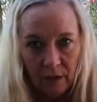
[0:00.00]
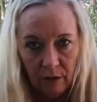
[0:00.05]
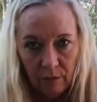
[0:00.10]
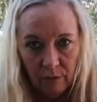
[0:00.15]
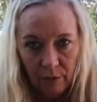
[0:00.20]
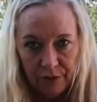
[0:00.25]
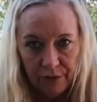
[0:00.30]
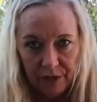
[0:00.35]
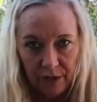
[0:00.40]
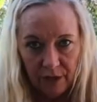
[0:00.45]

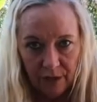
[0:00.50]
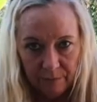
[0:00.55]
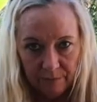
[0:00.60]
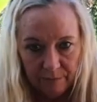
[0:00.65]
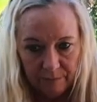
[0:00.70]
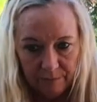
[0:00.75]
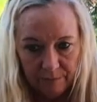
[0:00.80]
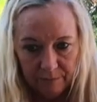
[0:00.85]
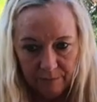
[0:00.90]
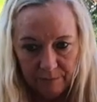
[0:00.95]
with
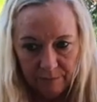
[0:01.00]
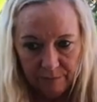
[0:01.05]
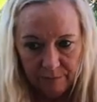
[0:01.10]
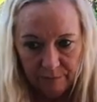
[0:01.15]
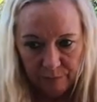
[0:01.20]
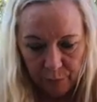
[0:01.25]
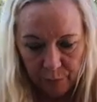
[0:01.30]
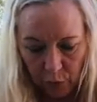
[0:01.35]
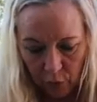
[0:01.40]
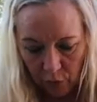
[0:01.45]
um,
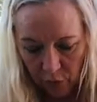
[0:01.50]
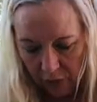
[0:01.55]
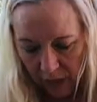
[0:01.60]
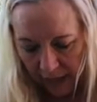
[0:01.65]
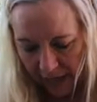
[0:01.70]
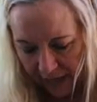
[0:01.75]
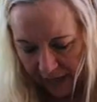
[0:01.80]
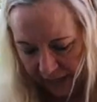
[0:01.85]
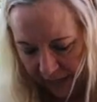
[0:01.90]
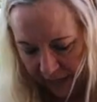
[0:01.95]

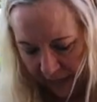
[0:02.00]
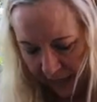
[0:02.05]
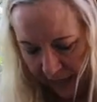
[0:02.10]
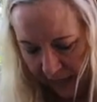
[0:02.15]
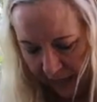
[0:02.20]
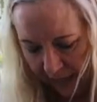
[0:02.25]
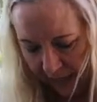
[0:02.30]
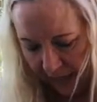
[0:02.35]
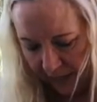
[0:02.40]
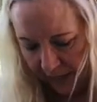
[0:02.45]
perlite
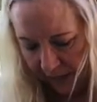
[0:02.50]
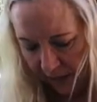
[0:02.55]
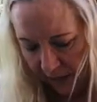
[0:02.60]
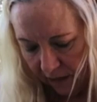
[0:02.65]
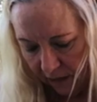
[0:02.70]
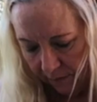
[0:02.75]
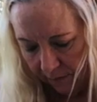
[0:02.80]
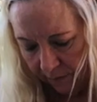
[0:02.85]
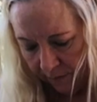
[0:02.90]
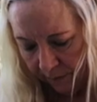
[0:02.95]
and
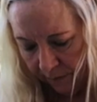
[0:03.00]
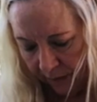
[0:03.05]
um,